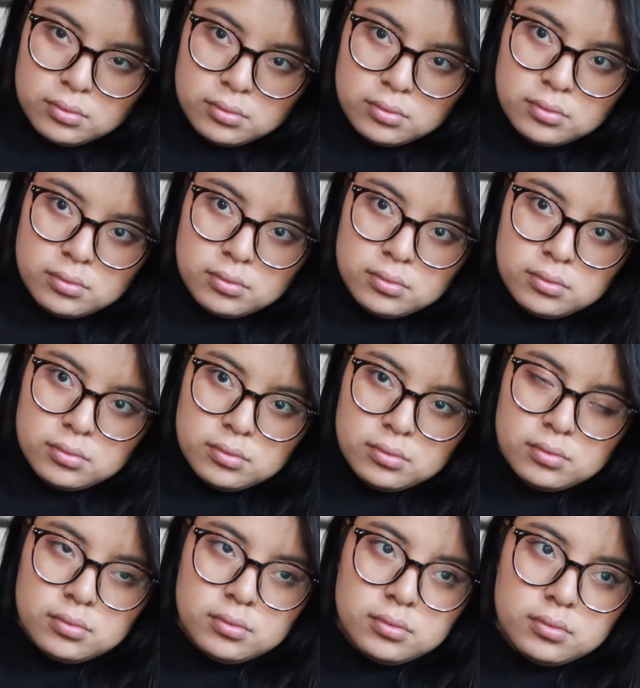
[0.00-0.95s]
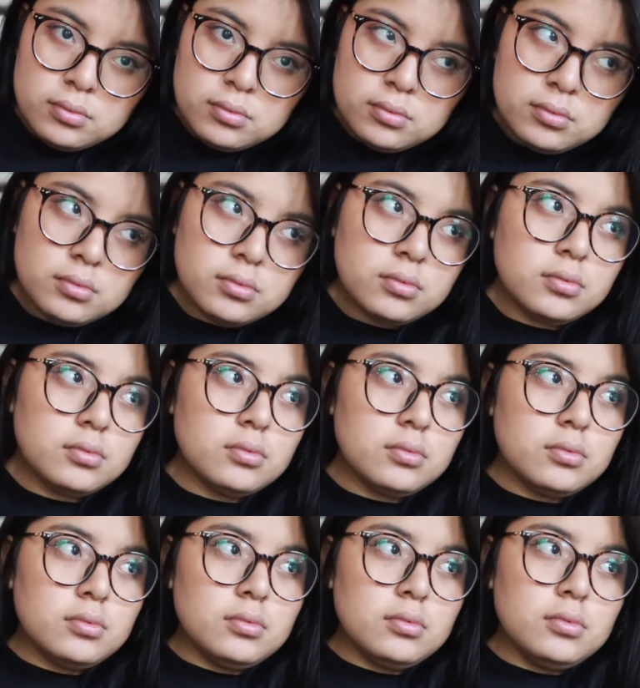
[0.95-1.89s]
for today will be 75
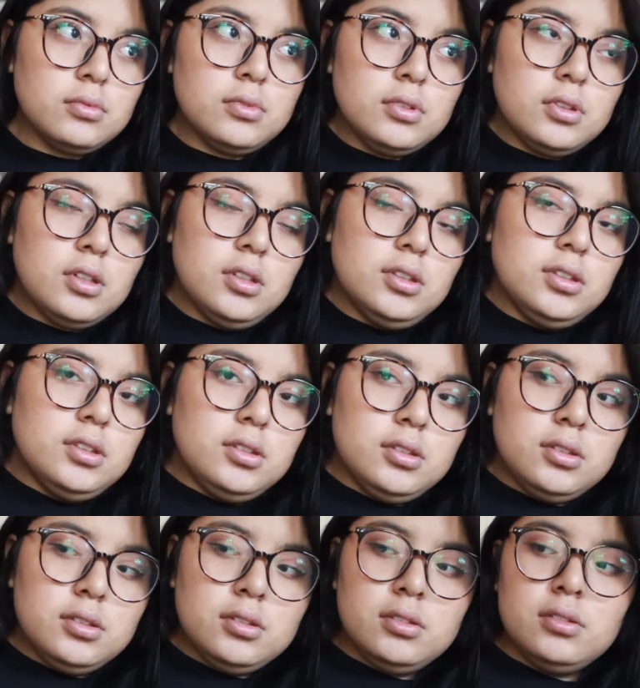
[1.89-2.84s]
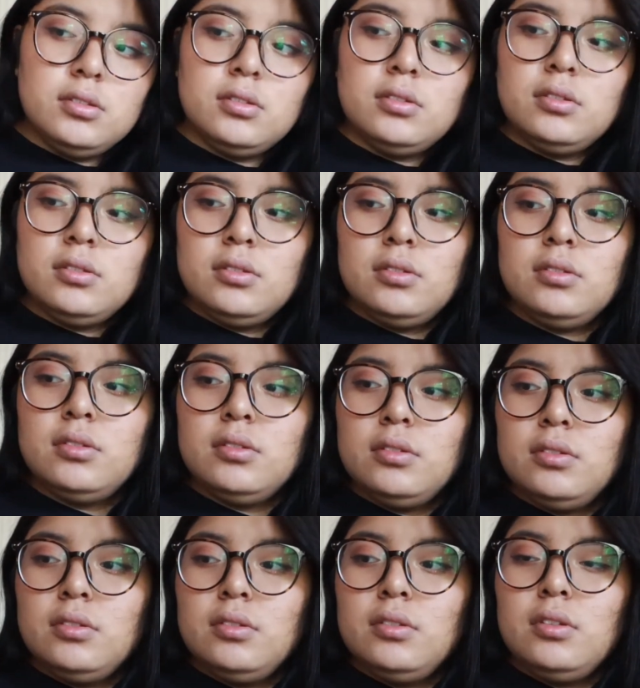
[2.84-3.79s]
degrees and the low will be 70.
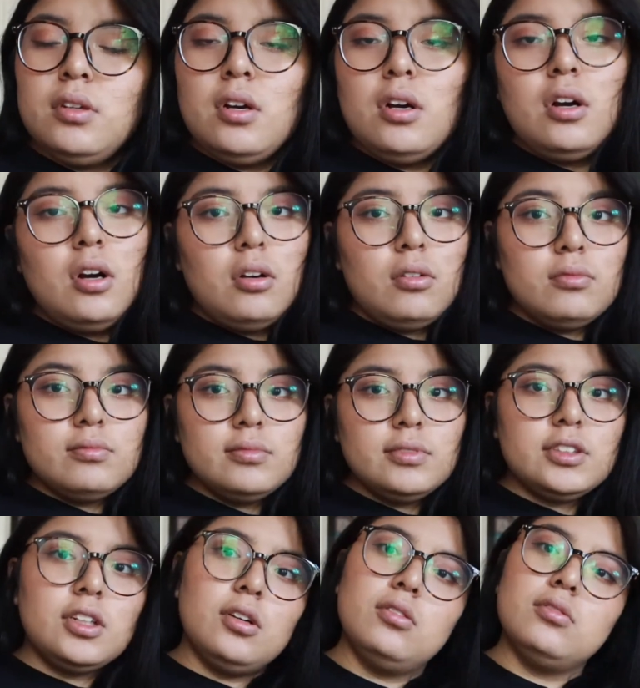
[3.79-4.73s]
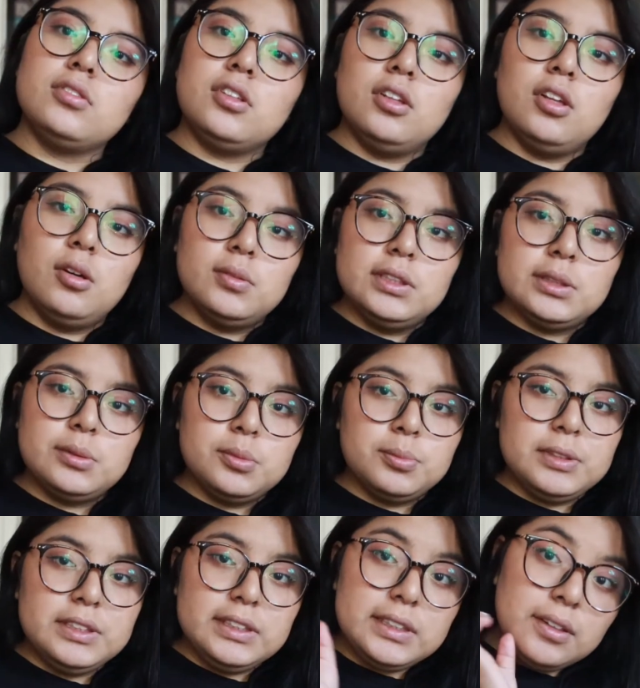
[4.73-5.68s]
Oh, so the lowest
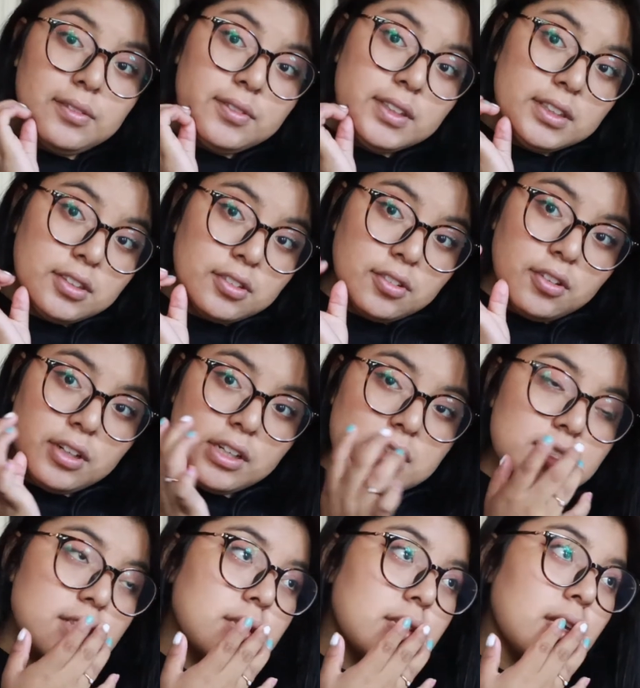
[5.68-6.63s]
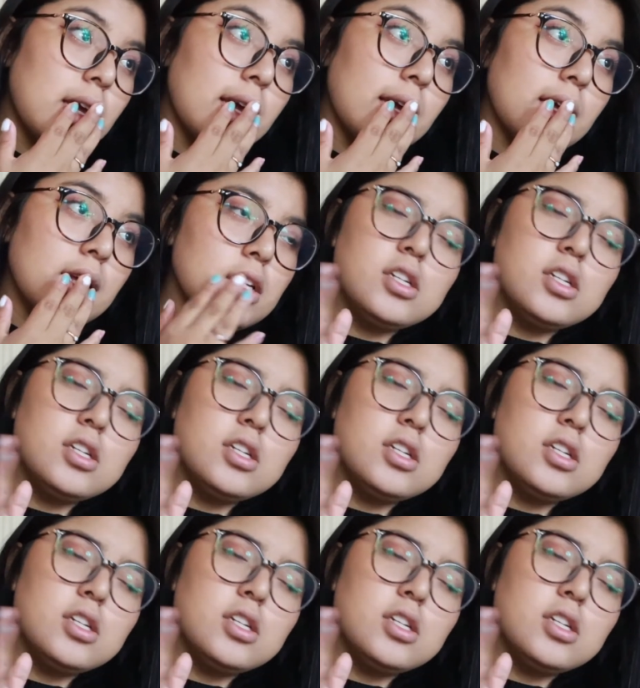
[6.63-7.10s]
would be 70 degrees today.